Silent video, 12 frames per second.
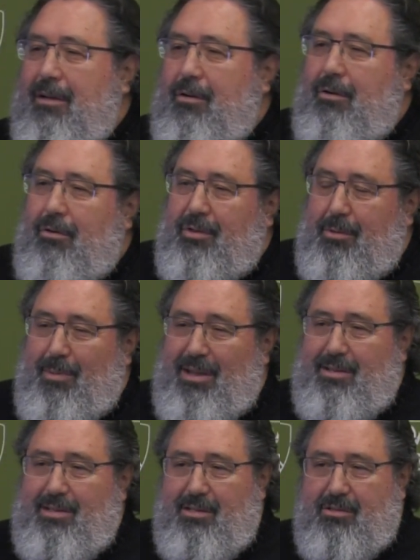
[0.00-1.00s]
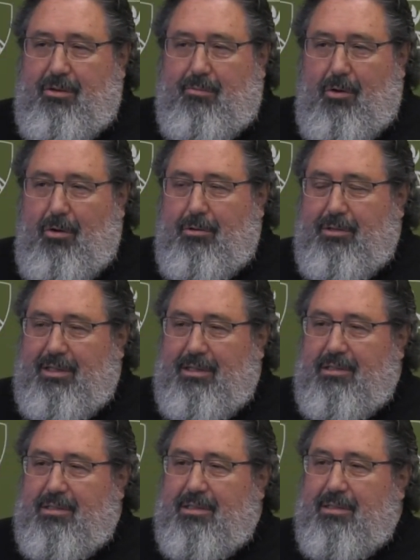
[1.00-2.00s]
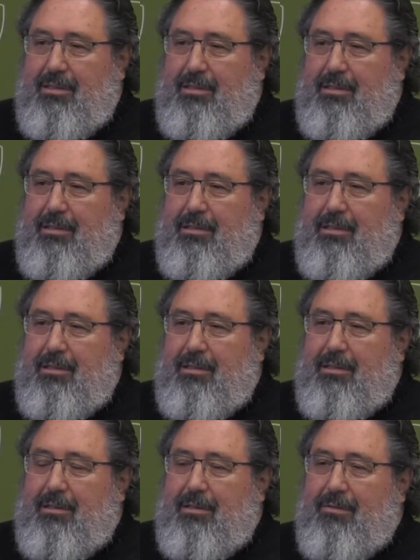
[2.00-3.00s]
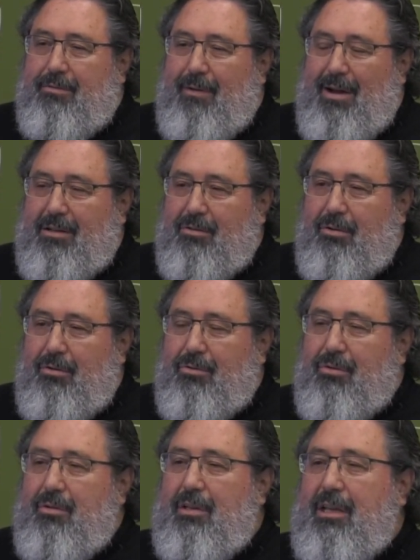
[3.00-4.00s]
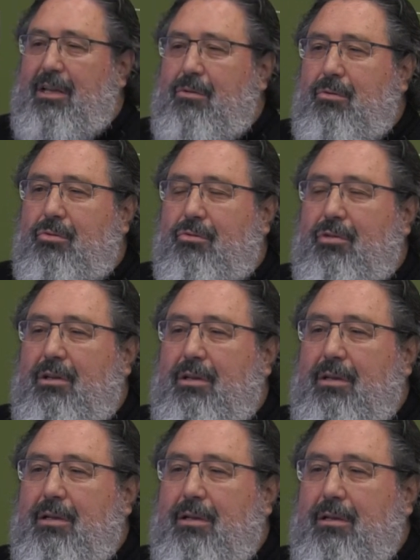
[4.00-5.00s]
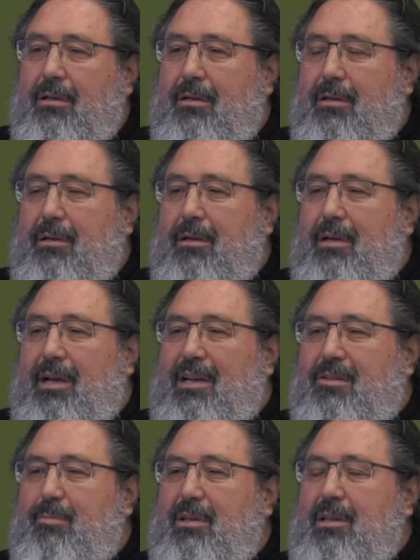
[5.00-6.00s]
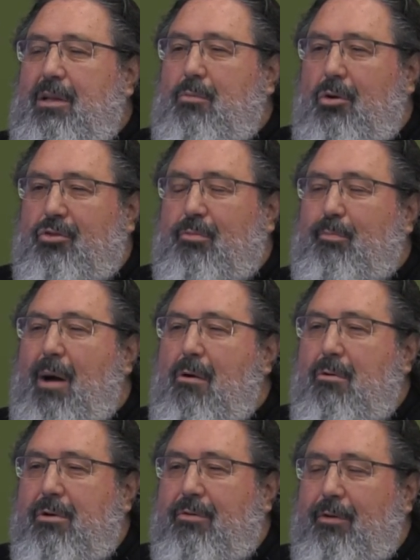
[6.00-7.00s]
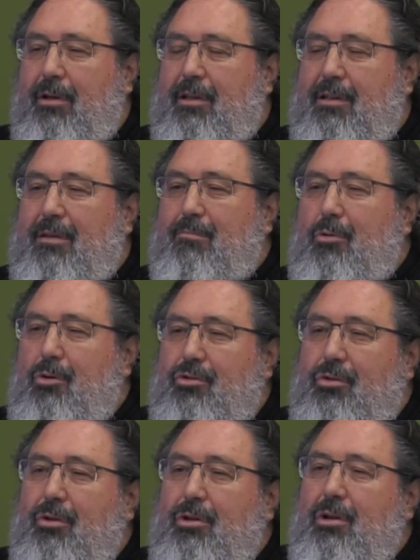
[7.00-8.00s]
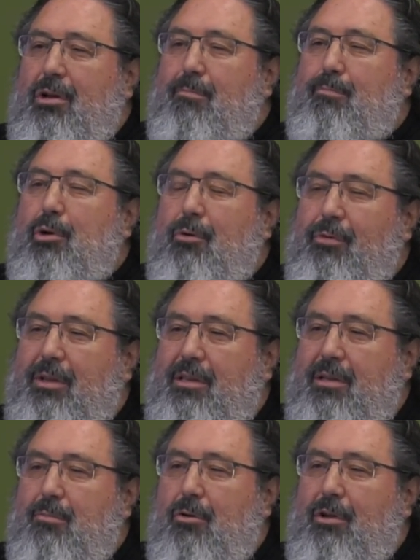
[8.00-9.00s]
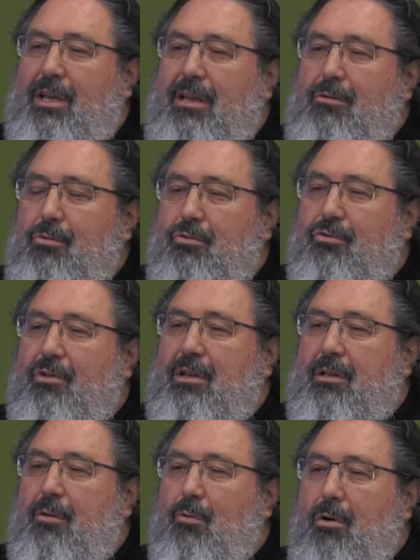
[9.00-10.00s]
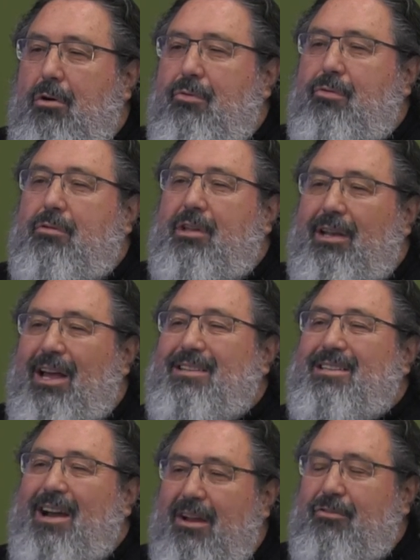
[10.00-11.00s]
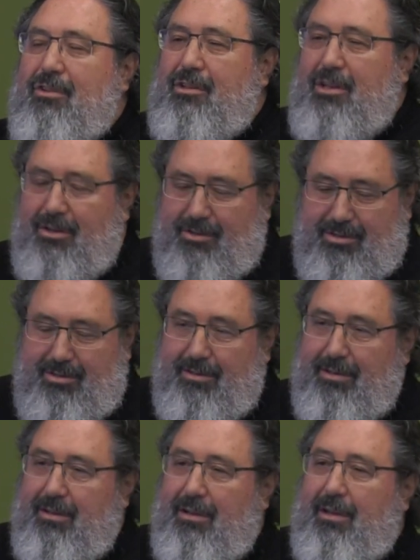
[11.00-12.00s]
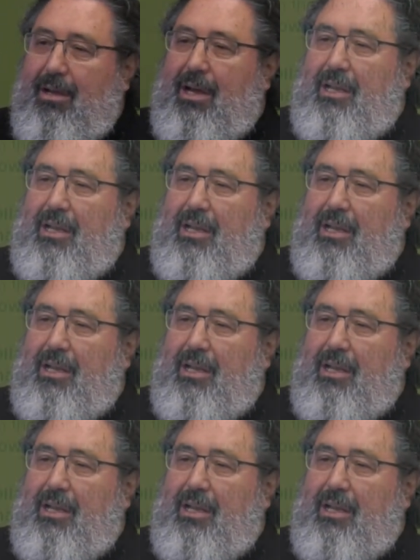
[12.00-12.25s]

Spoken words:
on the basis of all these factors, the industry has been the most powerful, the most profitable industry in the world for the last 100 years. And